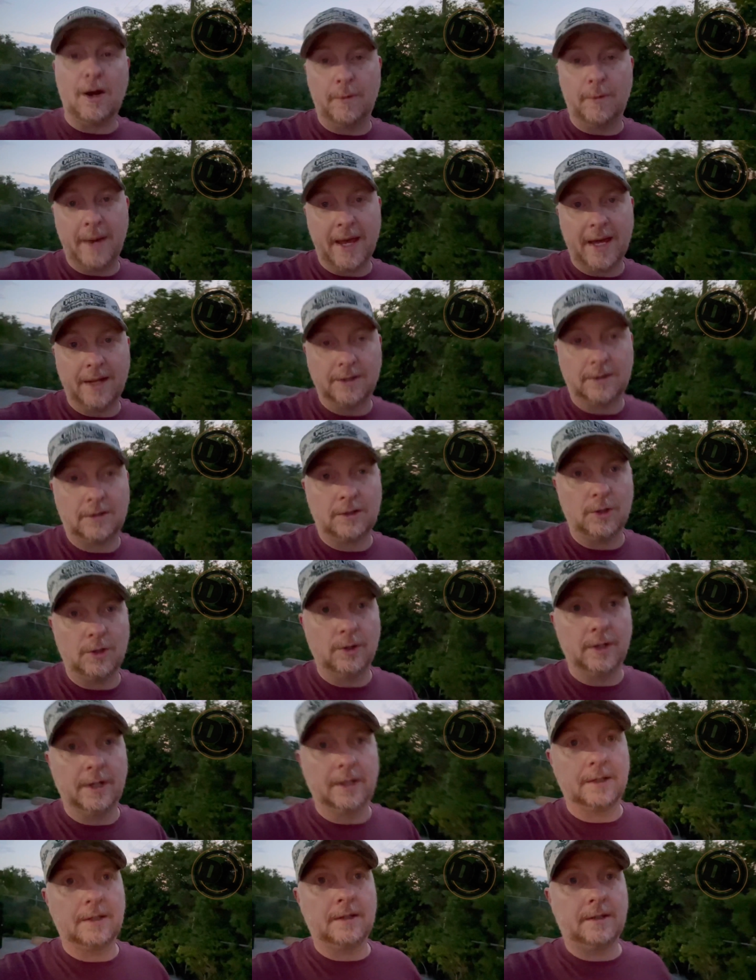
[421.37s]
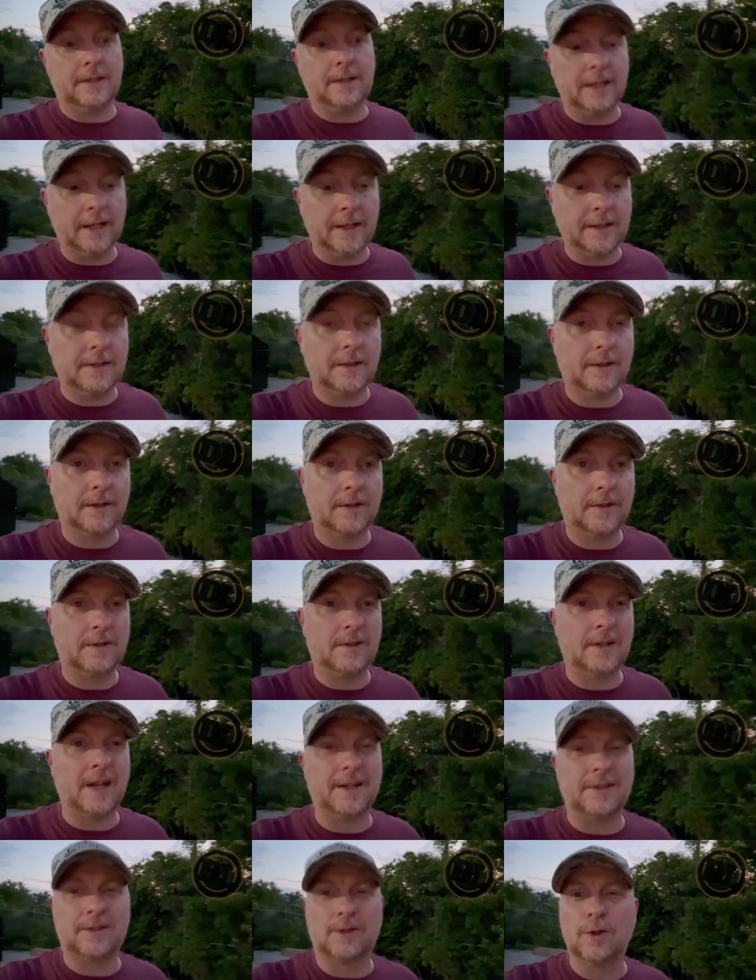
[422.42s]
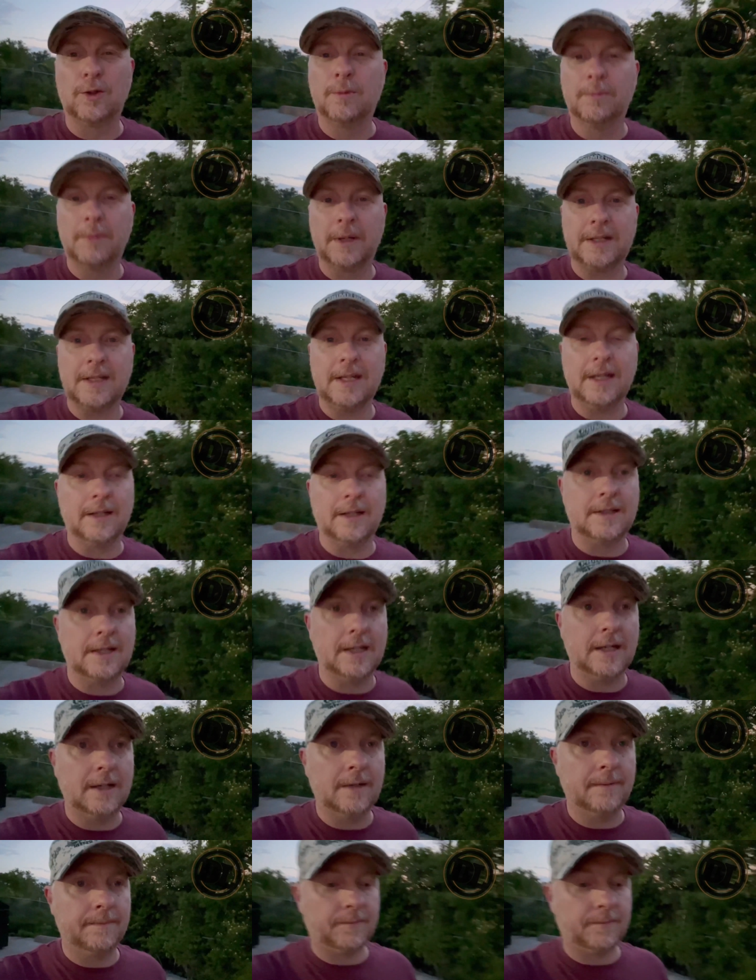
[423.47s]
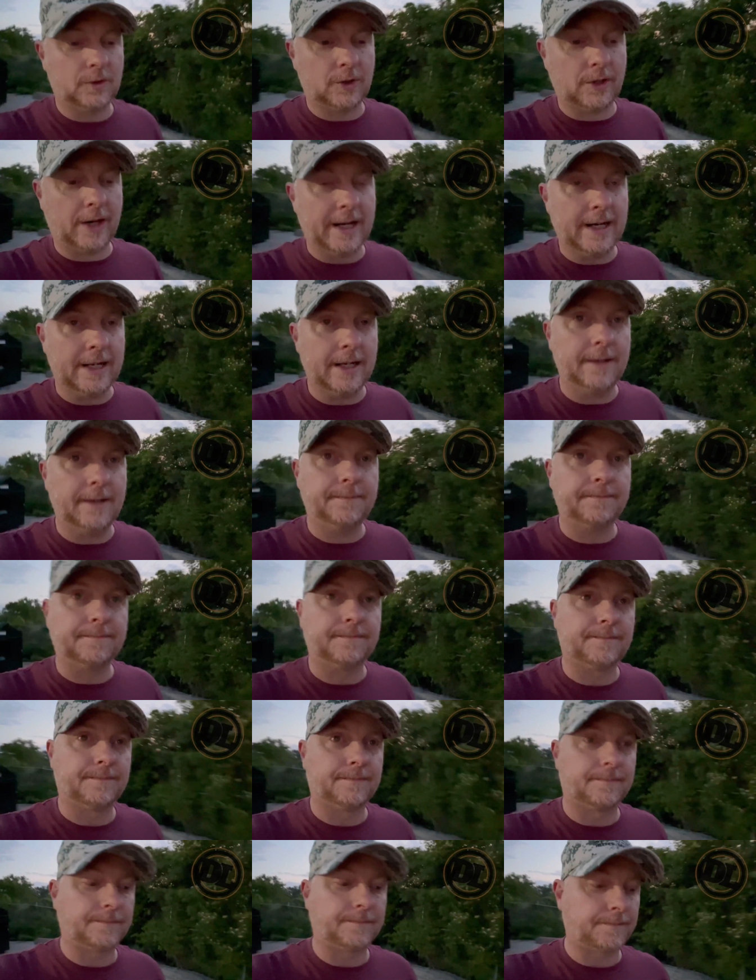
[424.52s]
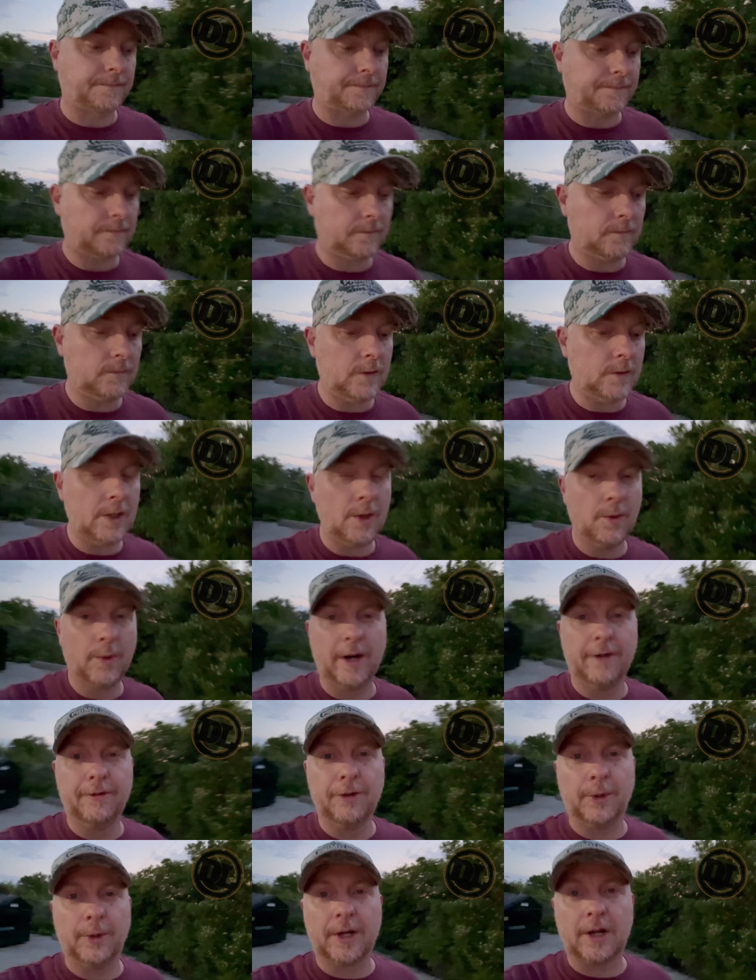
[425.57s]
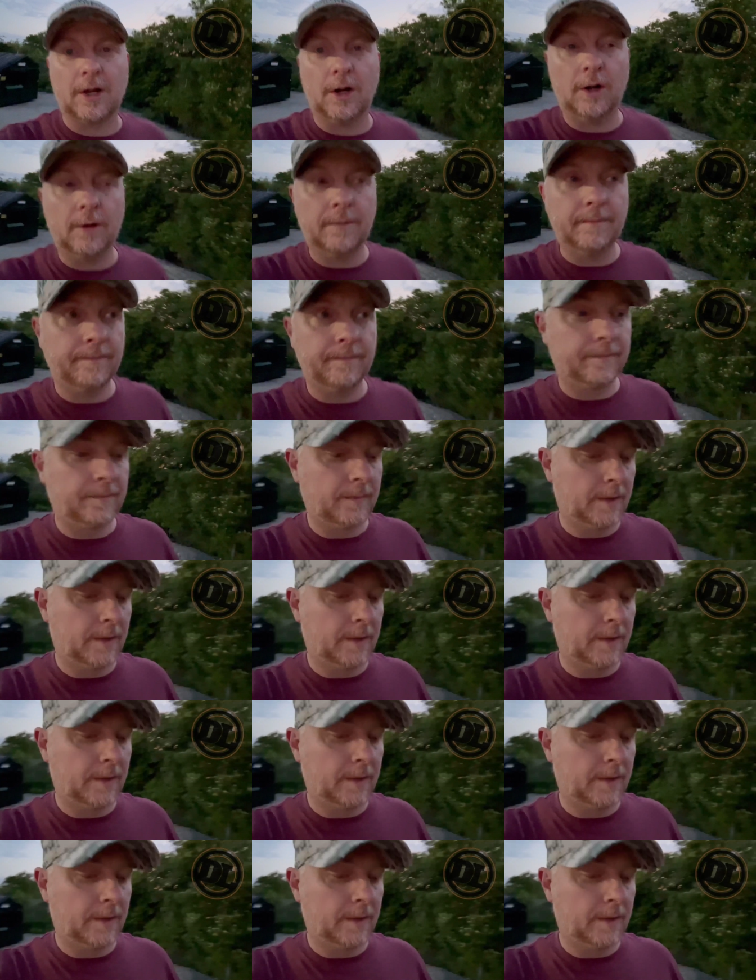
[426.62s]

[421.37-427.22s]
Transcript: Man student, TNT, it's not student, but TNT trainee whatever you want to call them.